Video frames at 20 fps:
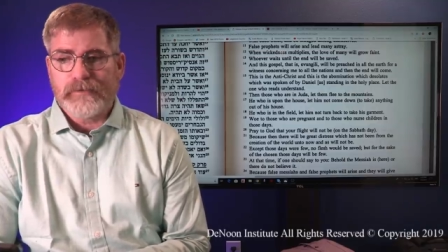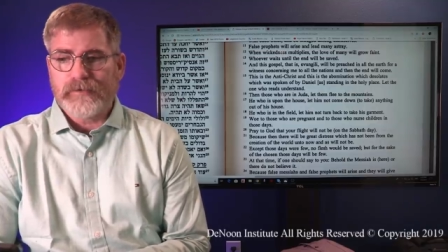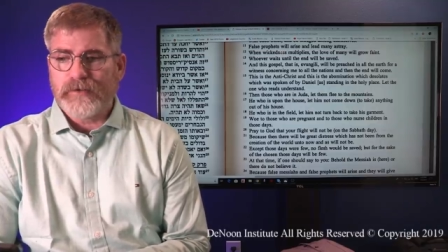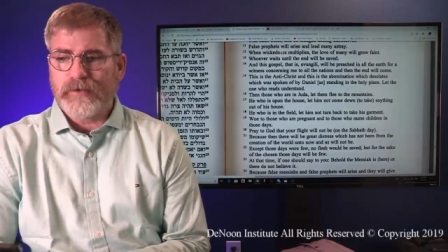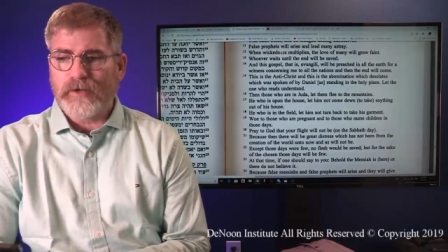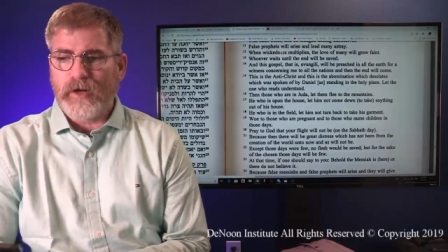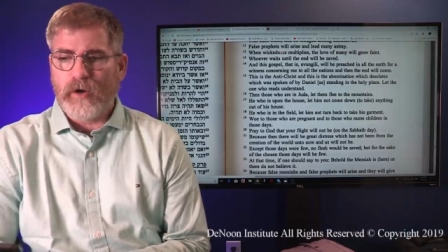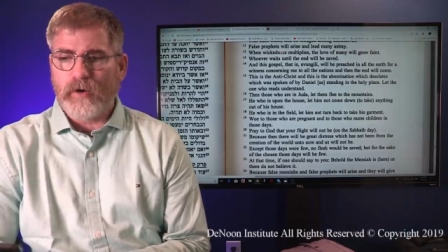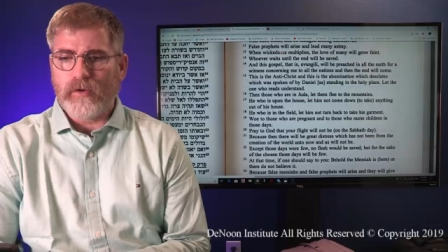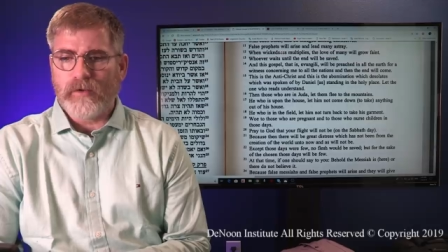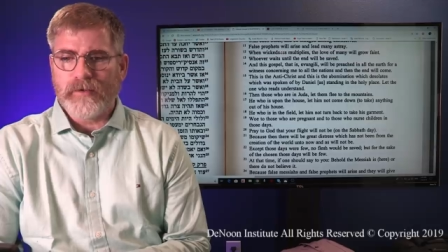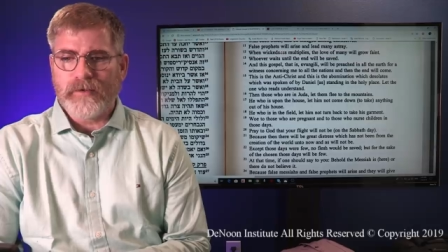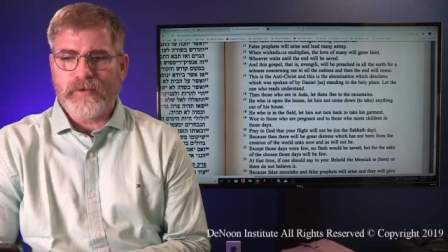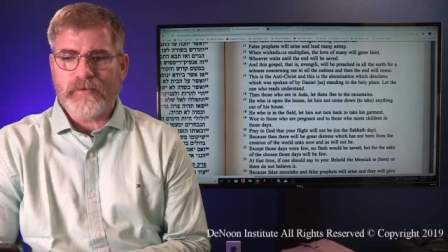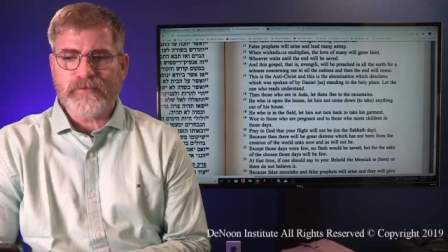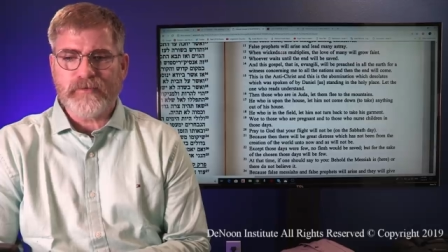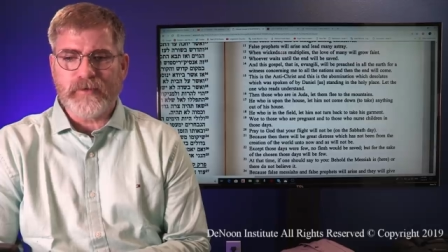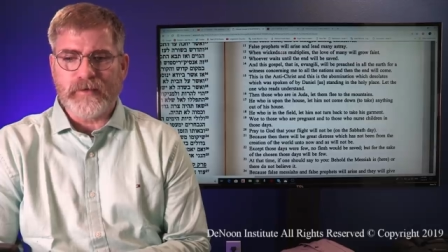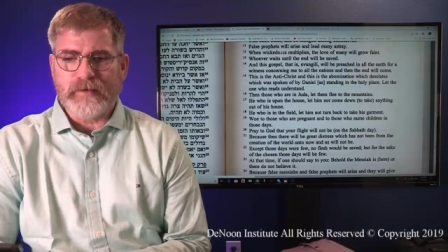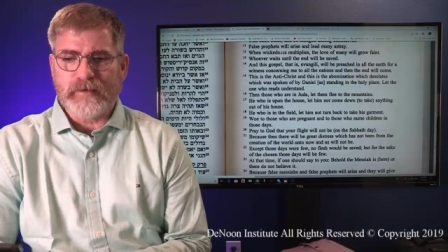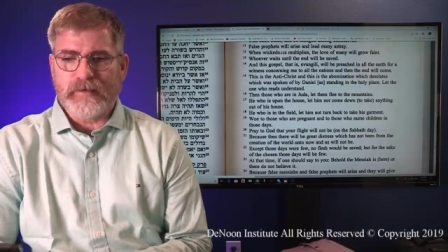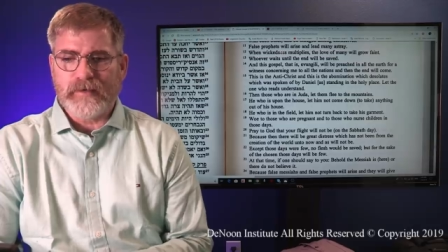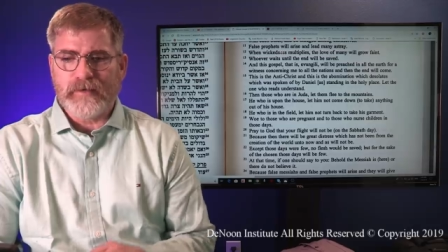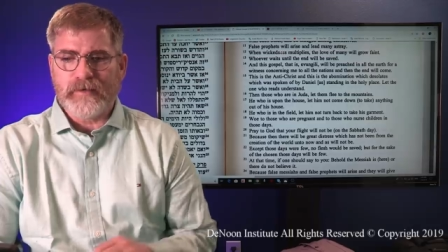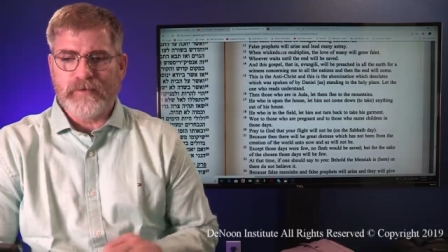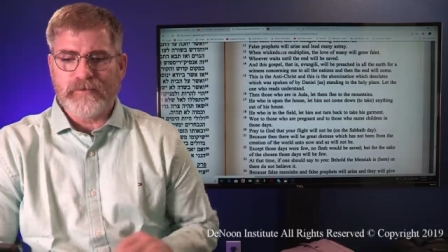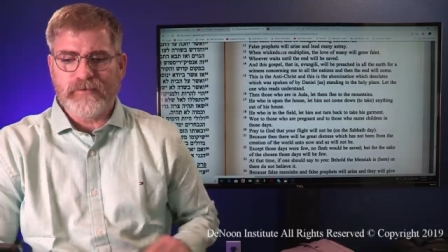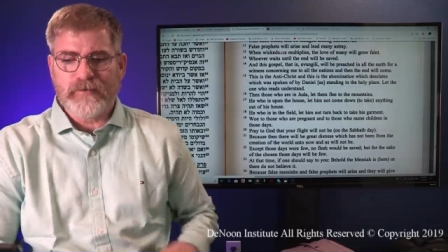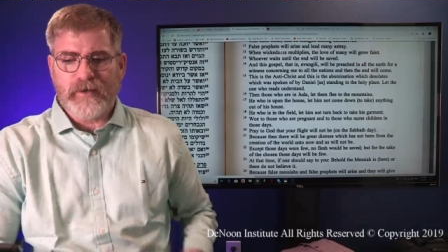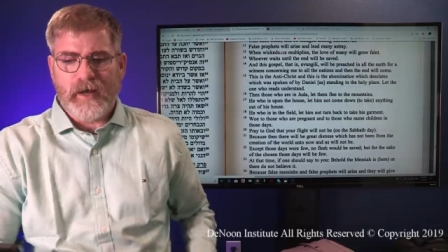you know, listen,
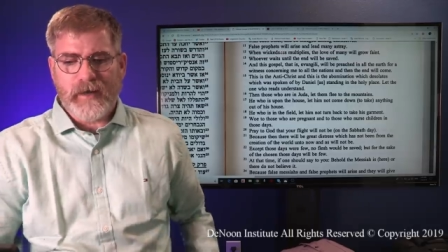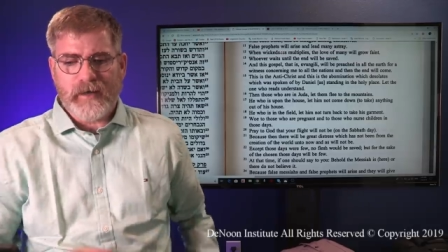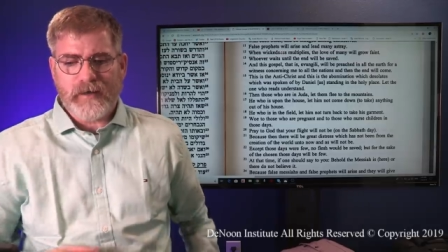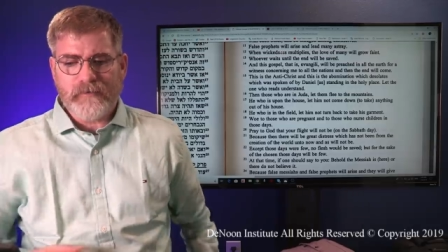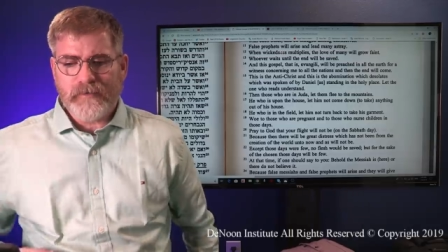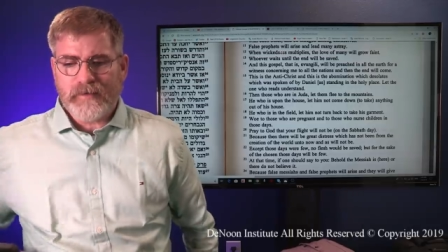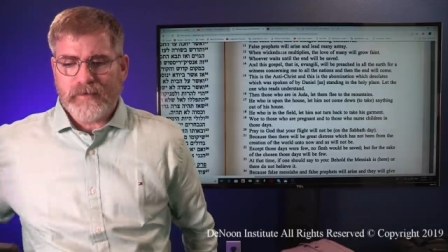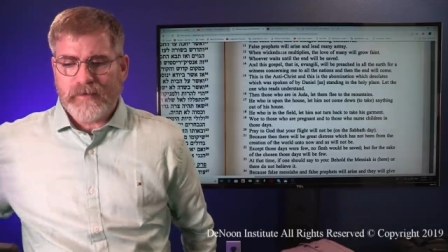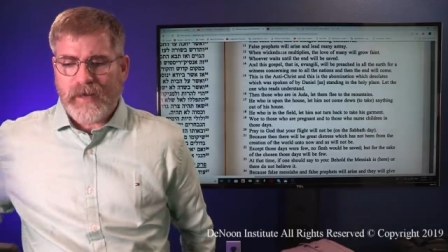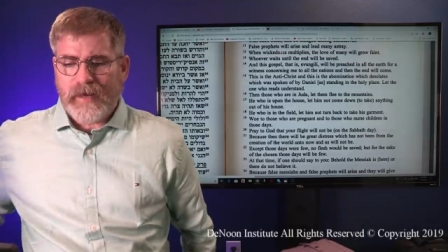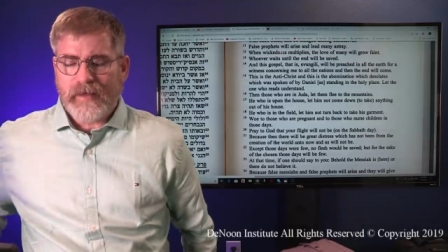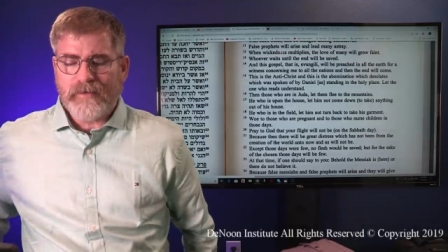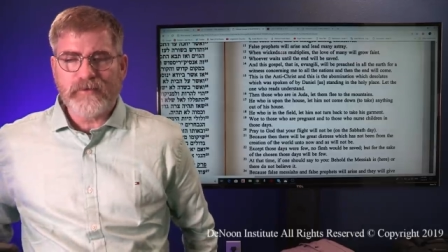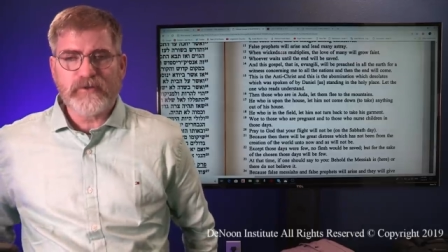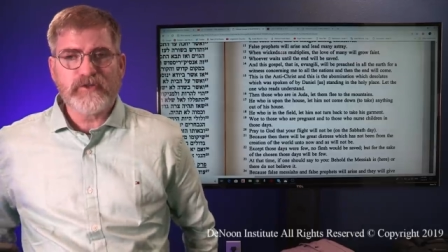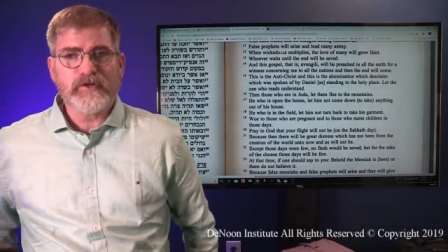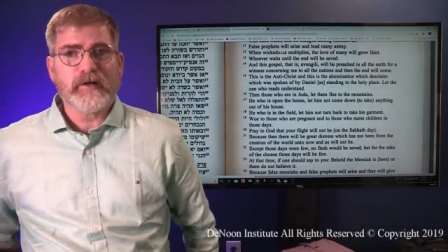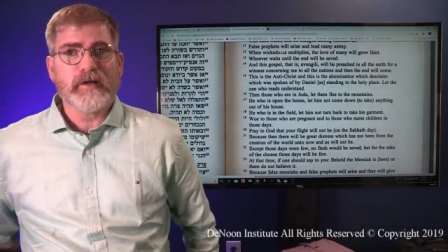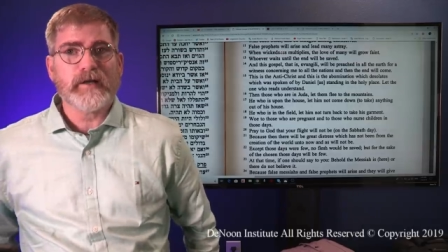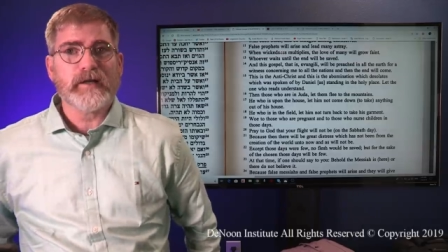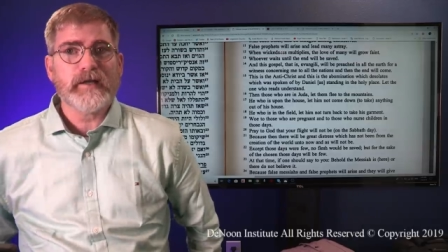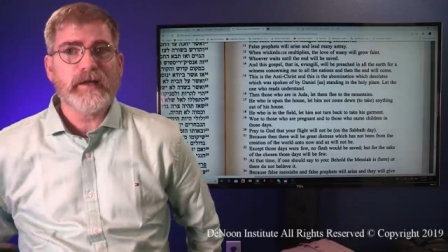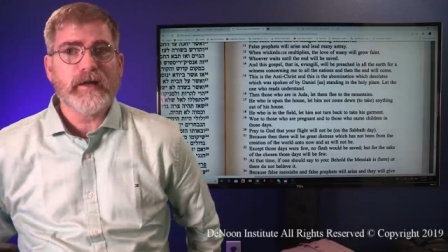it's not every day that you're going to